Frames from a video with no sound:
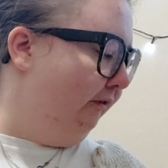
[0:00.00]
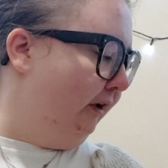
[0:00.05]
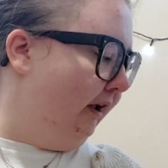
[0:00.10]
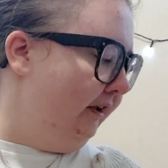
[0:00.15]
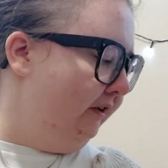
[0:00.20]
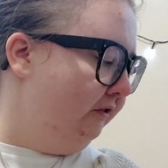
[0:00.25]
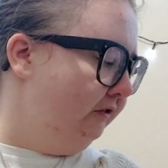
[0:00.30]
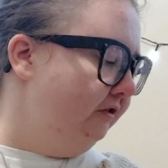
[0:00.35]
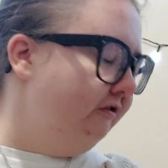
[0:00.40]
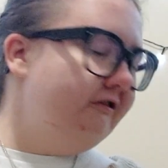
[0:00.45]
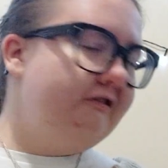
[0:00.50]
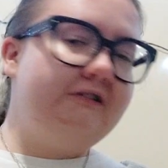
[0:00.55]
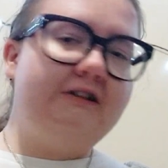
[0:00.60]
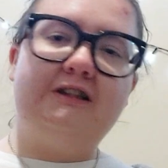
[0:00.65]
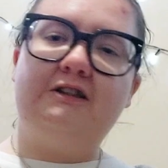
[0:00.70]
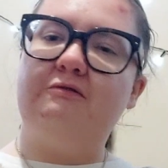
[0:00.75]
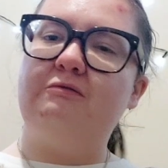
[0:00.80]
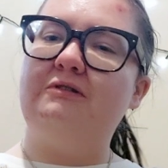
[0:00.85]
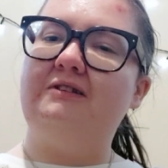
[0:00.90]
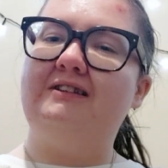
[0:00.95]
I don't know if
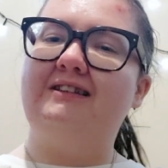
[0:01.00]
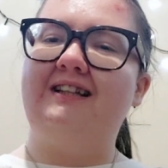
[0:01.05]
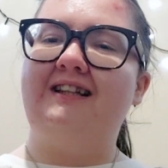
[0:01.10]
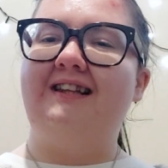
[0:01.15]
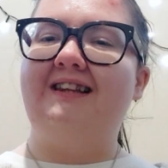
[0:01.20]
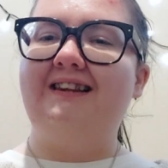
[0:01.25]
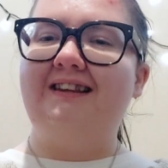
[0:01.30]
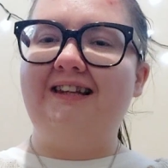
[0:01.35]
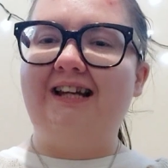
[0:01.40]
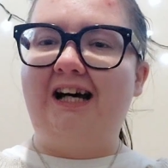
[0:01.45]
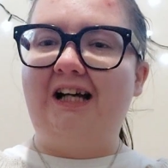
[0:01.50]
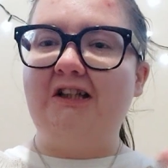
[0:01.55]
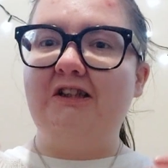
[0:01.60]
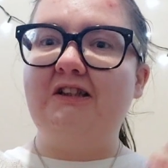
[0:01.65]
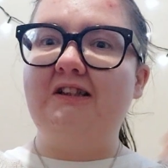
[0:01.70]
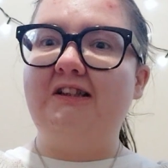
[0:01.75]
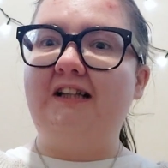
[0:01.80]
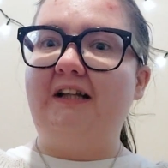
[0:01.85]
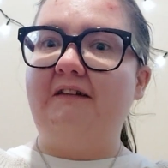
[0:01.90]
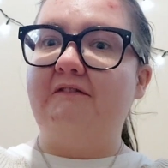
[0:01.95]
this was the
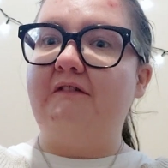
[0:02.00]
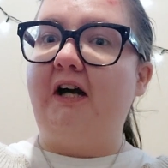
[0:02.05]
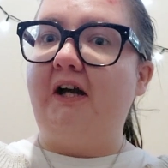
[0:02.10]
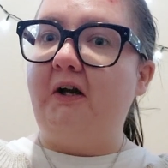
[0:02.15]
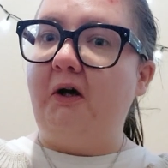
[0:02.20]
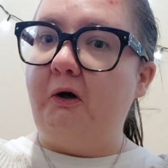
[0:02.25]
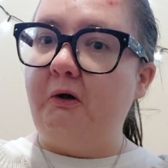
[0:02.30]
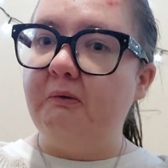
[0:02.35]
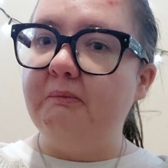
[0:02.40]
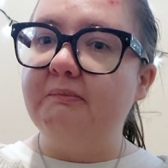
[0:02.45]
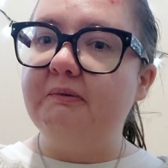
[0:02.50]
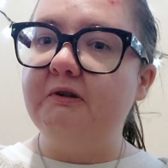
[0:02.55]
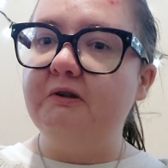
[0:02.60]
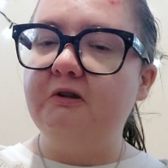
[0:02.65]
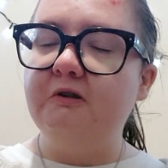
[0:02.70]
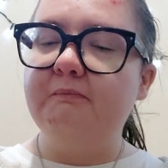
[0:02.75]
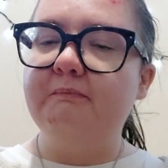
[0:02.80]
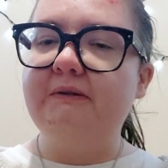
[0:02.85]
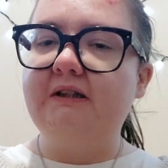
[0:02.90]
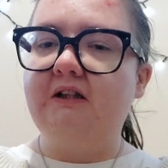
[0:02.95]
last gift I
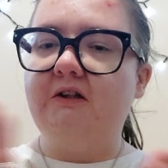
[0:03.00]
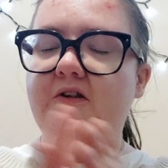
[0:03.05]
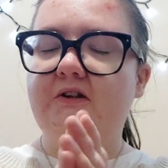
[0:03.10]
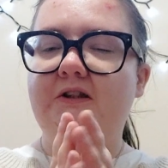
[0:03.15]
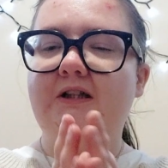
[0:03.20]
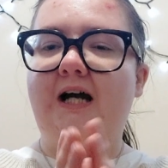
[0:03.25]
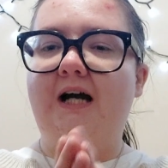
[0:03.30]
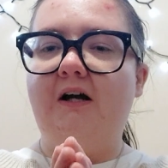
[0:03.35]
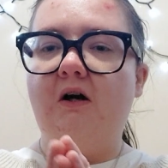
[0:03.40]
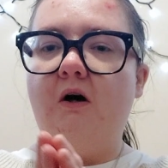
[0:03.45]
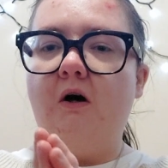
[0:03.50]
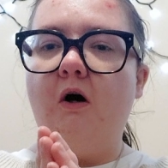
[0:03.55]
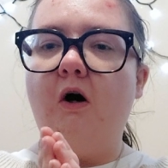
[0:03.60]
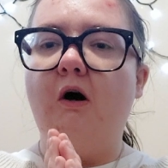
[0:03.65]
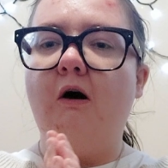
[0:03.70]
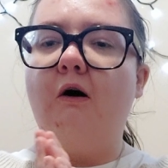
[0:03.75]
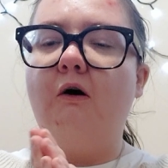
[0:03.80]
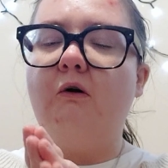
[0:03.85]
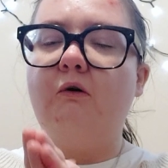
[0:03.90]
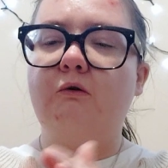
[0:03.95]
opened because I got a
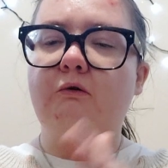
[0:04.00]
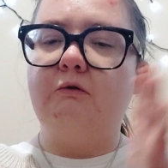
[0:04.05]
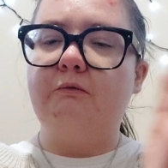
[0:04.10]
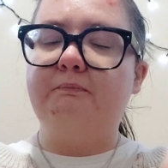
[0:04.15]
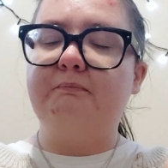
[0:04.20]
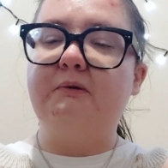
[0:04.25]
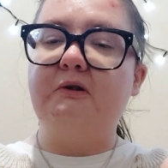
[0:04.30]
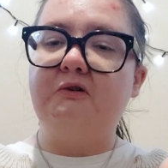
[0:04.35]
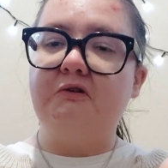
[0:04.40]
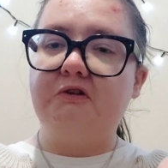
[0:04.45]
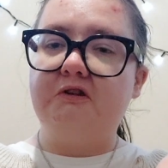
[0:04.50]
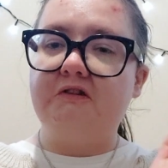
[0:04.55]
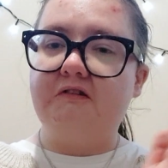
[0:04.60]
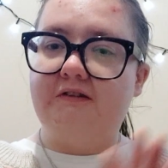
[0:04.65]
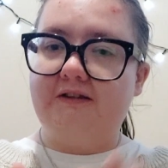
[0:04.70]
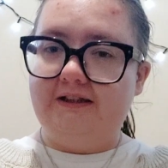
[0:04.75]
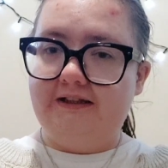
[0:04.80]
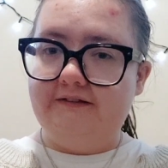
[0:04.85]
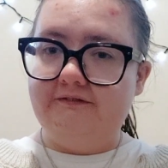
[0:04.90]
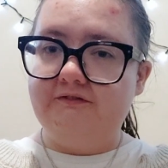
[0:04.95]
whole bunch of
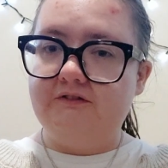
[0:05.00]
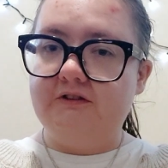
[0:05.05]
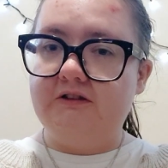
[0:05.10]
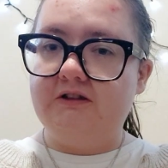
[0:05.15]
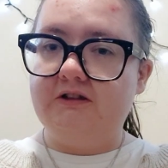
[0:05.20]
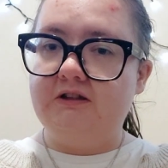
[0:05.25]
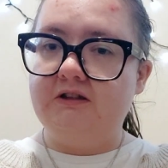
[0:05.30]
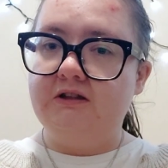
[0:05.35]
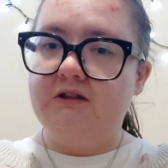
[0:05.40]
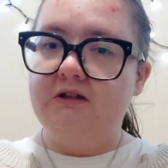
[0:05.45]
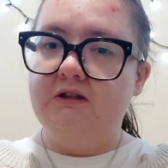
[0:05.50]
gifts